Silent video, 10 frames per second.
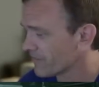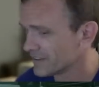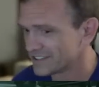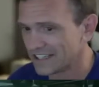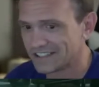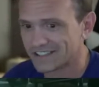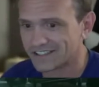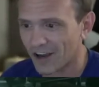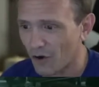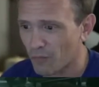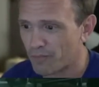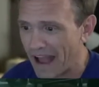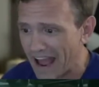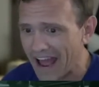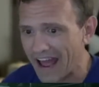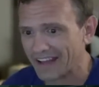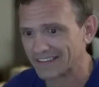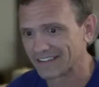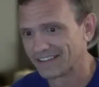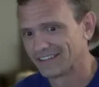She's so bad.
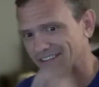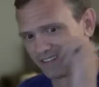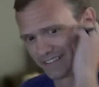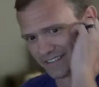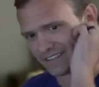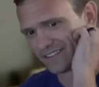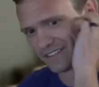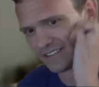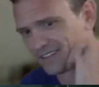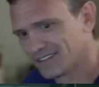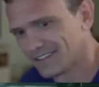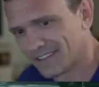Oh, look,